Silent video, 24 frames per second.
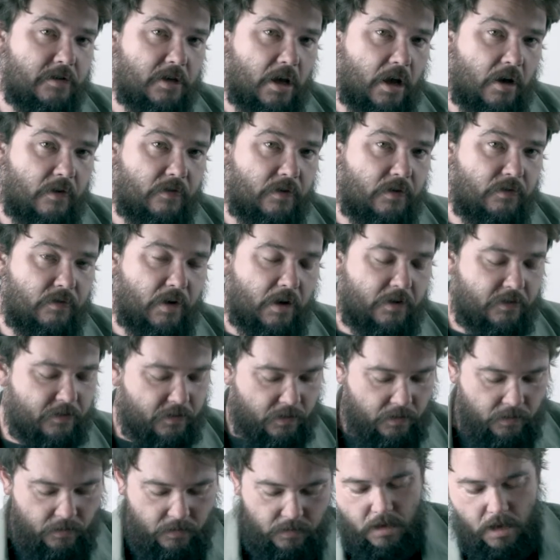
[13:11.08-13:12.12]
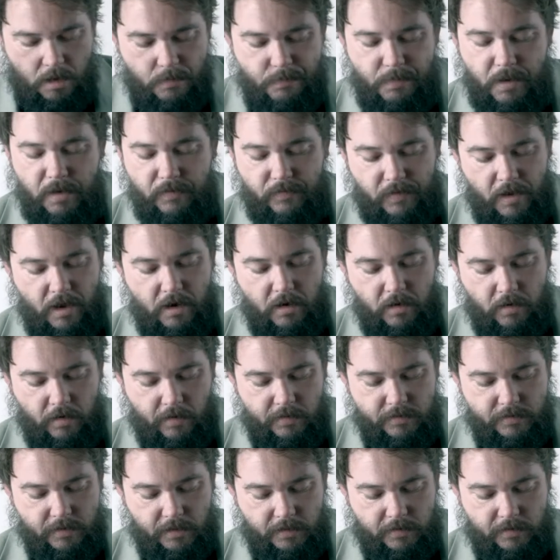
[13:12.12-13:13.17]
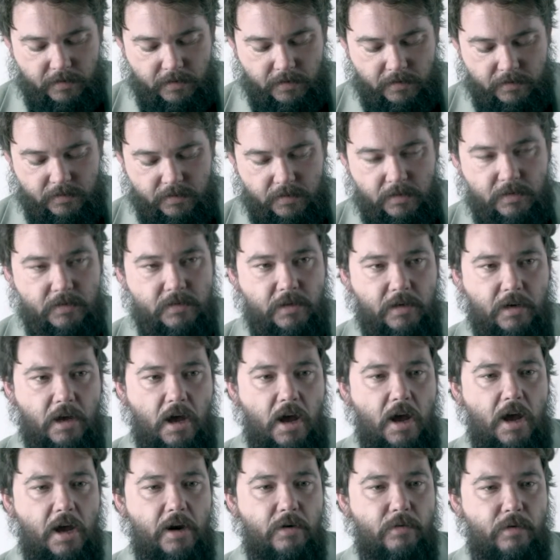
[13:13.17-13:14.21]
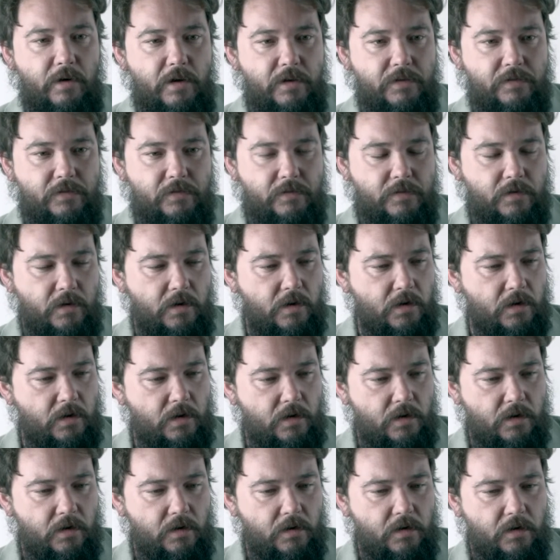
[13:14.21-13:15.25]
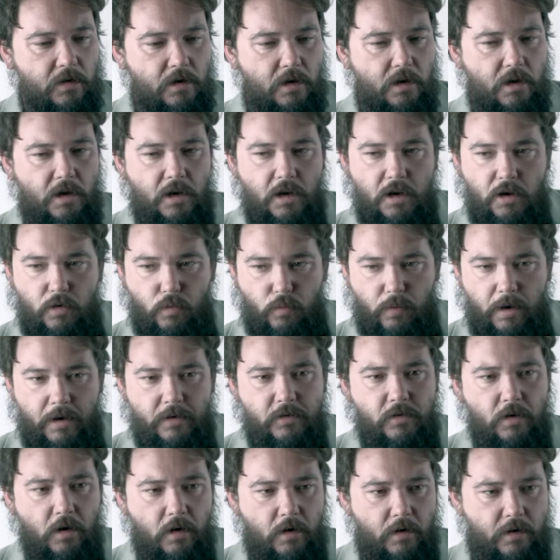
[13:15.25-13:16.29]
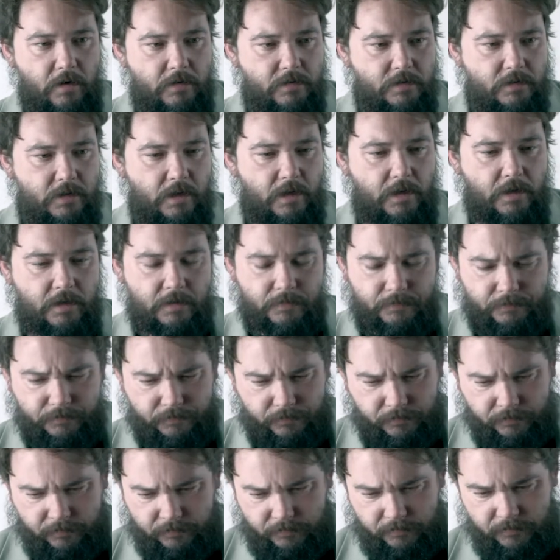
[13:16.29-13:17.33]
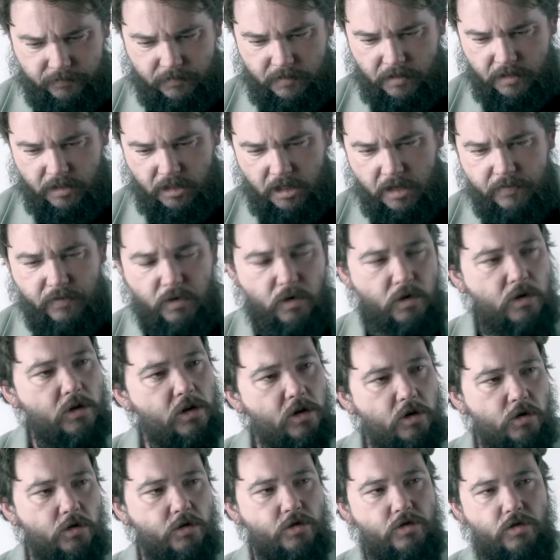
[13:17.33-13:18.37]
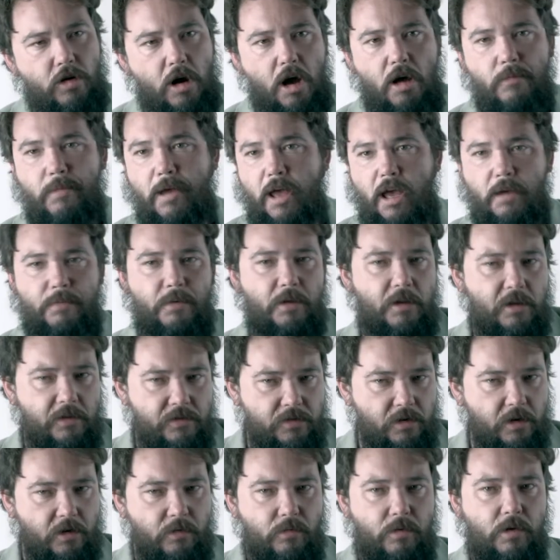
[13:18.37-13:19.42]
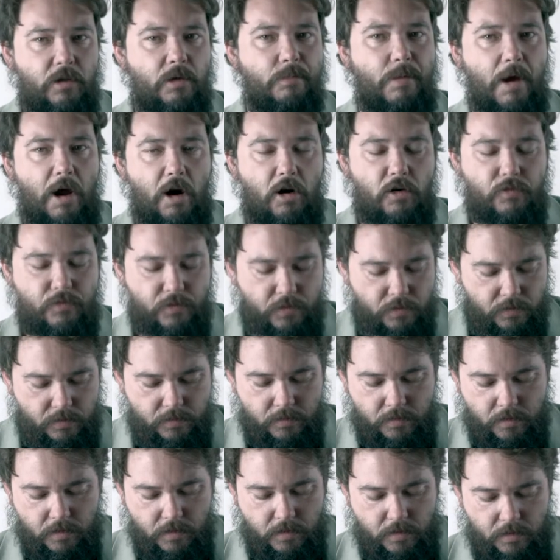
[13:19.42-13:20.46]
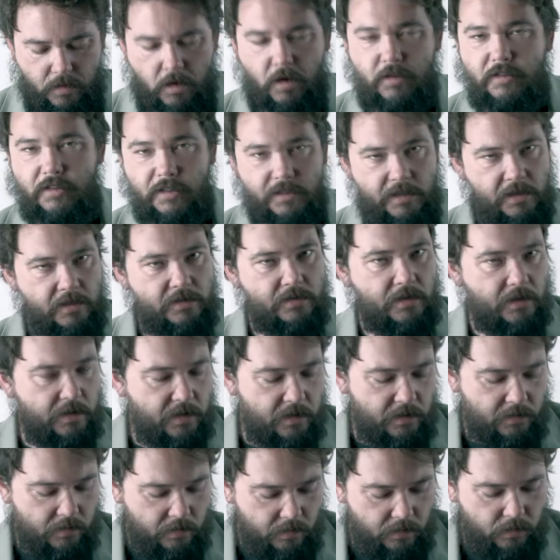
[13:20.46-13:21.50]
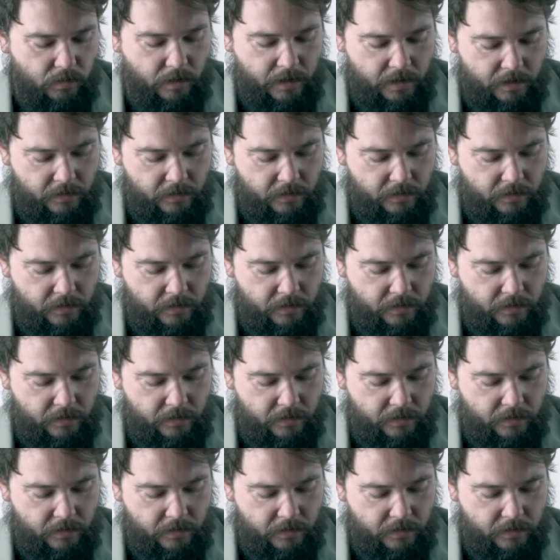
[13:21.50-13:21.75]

of Invention. I'm a big fan of cards like this. These like high risk uh, red cards. They give you a huge drawback, but you get something really powerful. Cards like this, I think, are quite